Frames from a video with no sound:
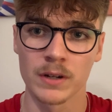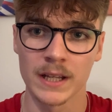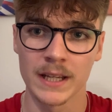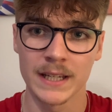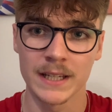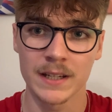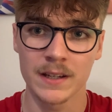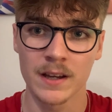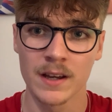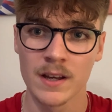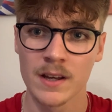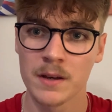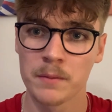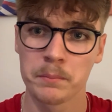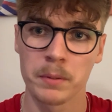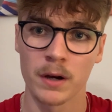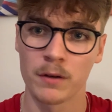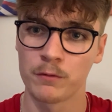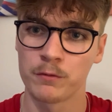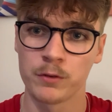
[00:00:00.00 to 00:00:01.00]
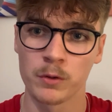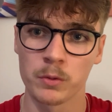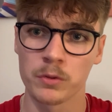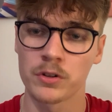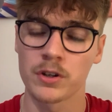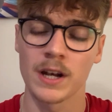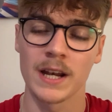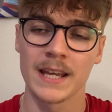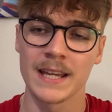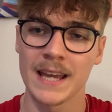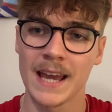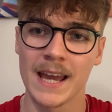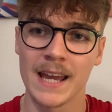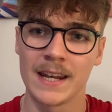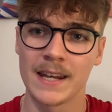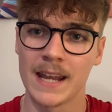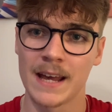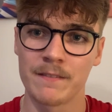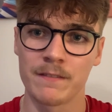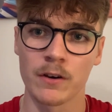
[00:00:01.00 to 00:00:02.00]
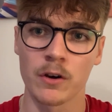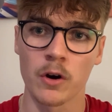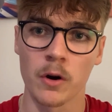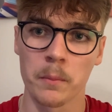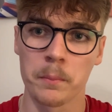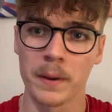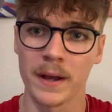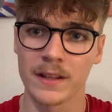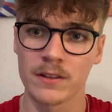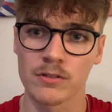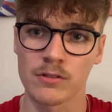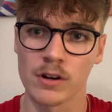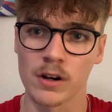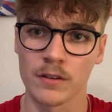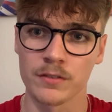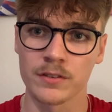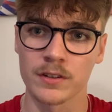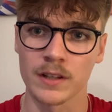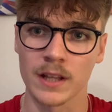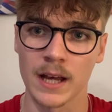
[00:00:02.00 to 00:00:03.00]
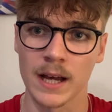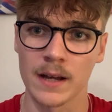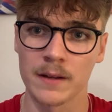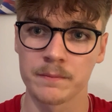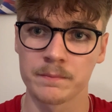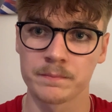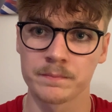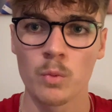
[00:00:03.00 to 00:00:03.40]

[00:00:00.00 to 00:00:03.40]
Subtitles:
League, but unfortunately it never got better after that.